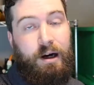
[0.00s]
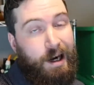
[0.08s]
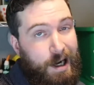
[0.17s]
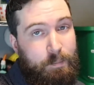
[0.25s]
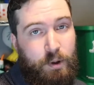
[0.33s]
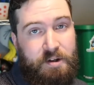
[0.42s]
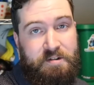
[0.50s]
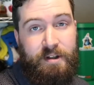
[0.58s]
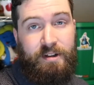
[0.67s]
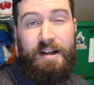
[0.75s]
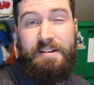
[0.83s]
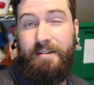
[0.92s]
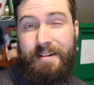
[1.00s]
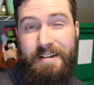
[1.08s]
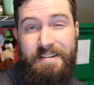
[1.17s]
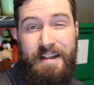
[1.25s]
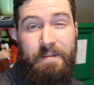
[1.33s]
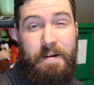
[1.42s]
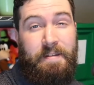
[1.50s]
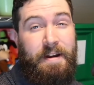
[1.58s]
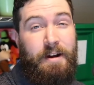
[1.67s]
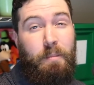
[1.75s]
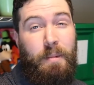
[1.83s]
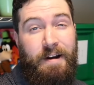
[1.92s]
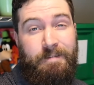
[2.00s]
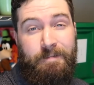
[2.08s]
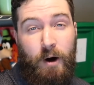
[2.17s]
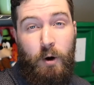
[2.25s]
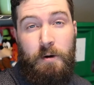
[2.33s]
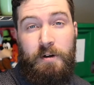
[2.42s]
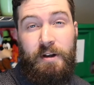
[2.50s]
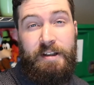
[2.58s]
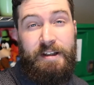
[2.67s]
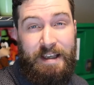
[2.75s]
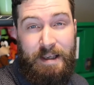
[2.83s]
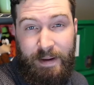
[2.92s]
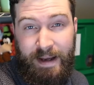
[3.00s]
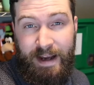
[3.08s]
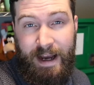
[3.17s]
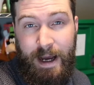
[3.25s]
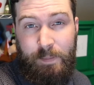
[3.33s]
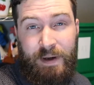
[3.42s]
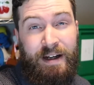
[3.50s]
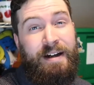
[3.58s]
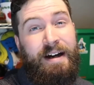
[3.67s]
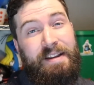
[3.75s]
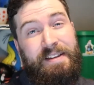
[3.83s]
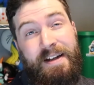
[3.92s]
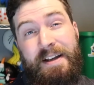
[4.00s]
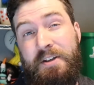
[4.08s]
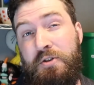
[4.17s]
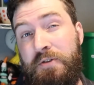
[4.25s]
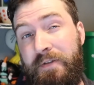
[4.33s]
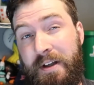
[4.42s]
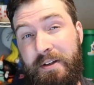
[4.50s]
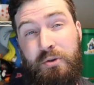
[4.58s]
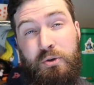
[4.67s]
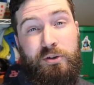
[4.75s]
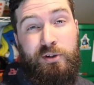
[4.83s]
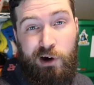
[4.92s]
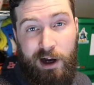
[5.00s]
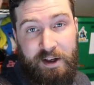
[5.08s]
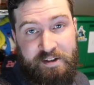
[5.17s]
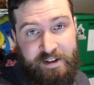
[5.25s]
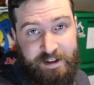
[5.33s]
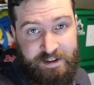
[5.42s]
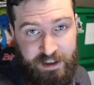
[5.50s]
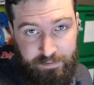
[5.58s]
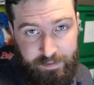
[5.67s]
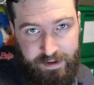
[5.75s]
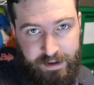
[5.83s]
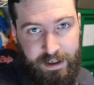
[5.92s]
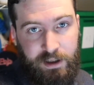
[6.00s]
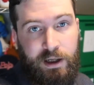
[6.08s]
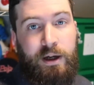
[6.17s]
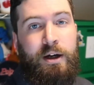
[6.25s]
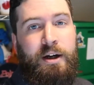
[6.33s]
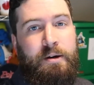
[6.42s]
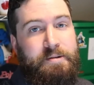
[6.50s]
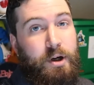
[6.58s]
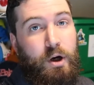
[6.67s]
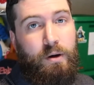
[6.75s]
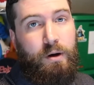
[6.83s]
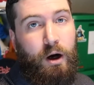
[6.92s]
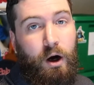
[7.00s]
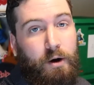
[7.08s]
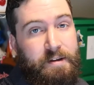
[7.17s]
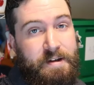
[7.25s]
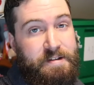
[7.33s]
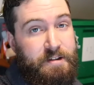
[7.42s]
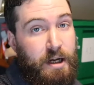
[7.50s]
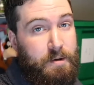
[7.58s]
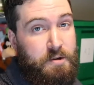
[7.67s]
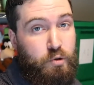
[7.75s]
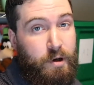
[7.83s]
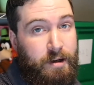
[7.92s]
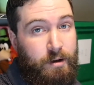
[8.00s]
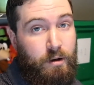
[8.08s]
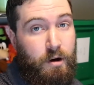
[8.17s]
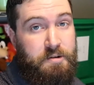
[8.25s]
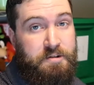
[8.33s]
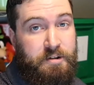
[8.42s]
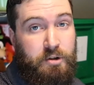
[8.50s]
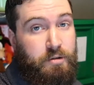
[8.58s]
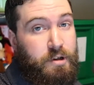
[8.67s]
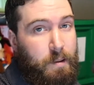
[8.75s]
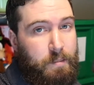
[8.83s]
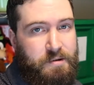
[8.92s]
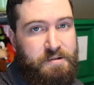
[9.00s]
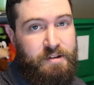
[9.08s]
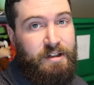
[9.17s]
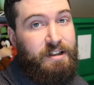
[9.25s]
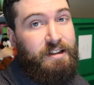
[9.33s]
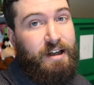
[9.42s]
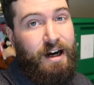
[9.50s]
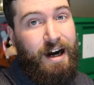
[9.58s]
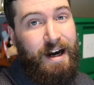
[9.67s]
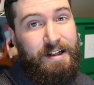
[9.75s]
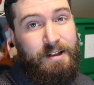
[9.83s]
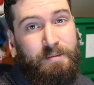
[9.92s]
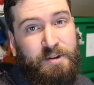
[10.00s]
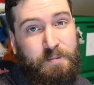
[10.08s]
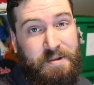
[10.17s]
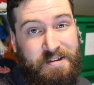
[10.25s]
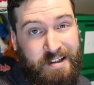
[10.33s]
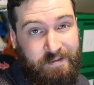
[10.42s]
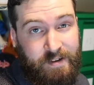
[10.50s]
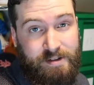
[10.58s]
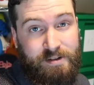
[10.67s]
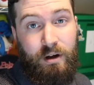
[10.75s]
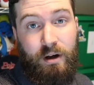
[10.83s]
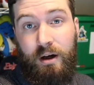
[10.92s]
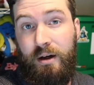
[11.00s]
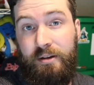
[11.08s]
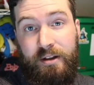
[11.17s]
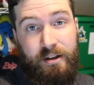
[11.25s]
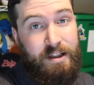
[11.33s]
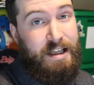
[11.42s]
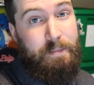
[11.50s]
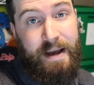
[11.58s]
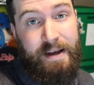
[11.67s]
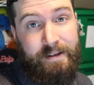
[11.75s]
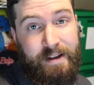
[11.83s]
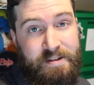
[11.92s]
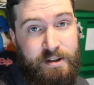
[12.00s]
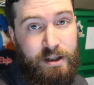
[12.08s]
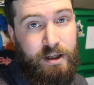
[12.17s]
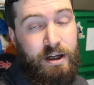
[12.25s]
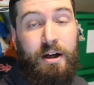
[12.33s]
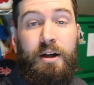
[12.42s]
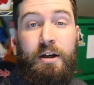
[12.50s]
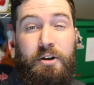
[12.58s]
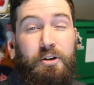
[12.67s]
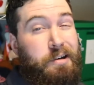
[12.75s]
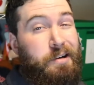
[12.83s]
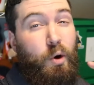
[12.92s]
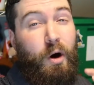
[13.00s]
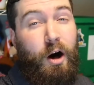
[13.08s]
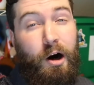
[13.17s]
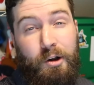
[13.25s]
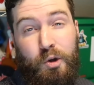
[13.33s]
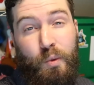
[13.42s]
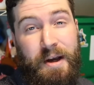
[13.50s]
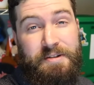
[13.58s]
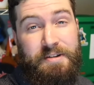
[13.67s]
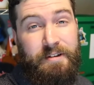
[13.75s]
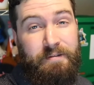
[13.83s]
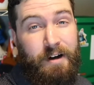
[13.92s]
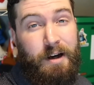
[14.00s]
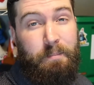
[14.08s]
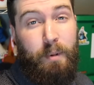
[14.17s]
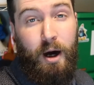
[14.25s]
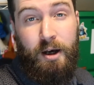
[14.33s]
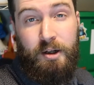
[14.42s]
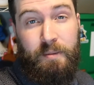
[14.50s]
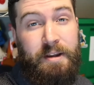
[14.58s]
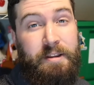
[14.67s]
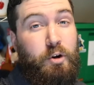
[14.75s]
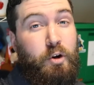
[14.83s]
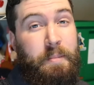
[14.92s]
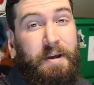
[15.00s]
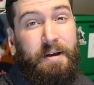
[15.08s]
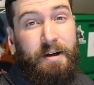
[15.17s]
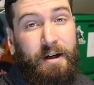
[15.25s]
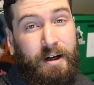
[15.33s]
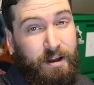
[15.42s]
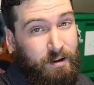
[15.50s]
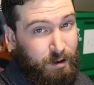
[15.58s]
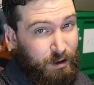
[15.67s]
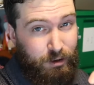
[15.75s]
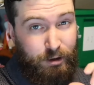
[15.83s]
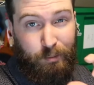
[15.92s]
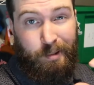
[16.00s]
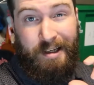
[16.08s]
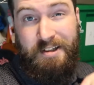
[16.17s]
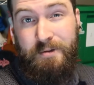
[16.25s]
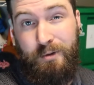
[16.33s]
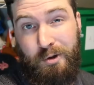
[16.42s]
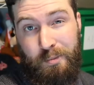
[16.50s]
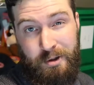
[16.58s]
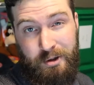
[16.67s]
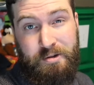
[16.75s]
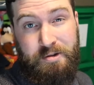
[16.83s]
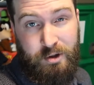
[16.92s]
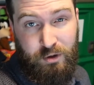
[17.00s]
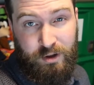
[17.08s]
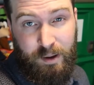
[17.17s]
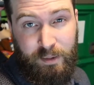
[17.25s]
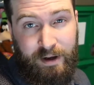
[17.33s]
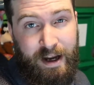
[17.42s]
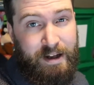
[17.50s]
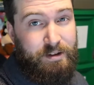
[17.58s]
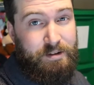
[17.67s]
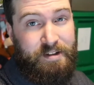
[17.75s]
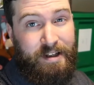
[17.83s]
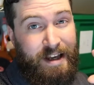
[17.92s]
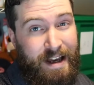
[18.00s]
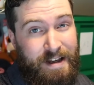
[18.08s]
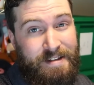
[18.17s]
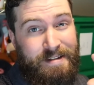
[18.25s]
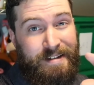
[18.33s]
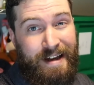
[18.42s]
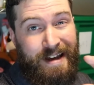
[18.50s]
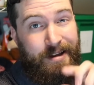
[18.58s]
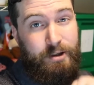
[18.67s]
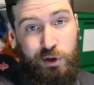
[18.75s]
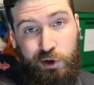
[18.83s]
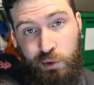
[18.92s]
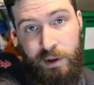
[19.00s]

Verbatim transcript: I personally like to list everything on my phone on the eBay app, and then I use Vendoo to cross-list everything. So all these numbers right here are SKU numbers, and in the item specifics on the eBay listing, you can go all the way to the very bottom and there will be a little place for it to put your SKU number at. It'll say SKU.